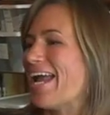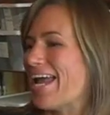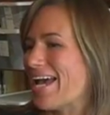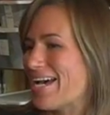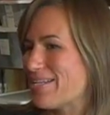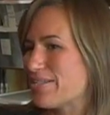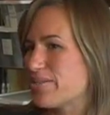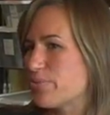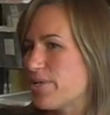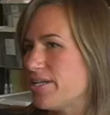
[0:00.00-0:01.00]

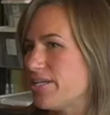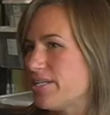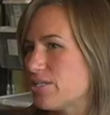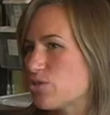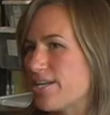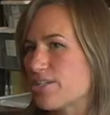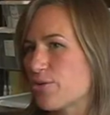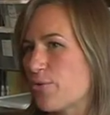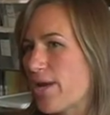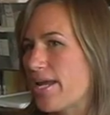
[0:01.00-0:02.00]
And we tried to
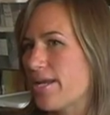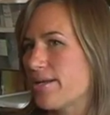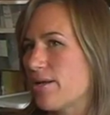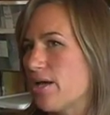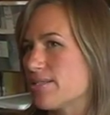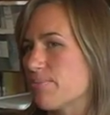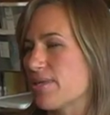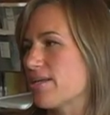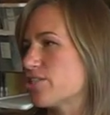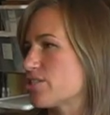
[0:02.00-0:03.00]
create
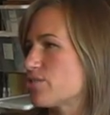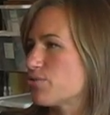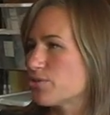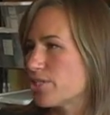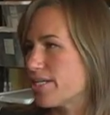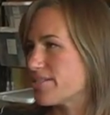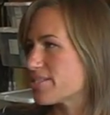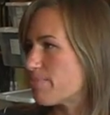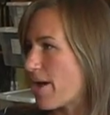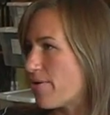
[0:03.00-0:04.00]
something just truly
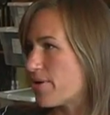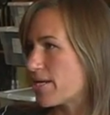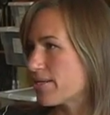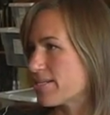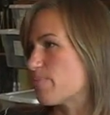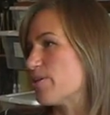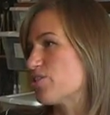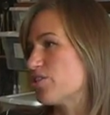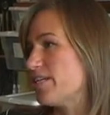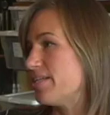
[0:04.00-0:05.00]
inspiring,
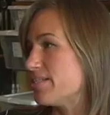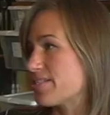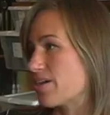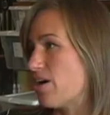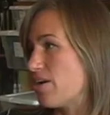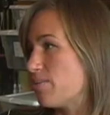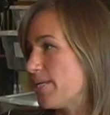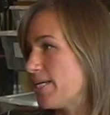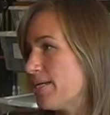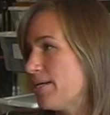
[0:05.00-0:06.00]
especially in this
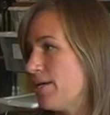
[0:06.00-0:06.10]
economy,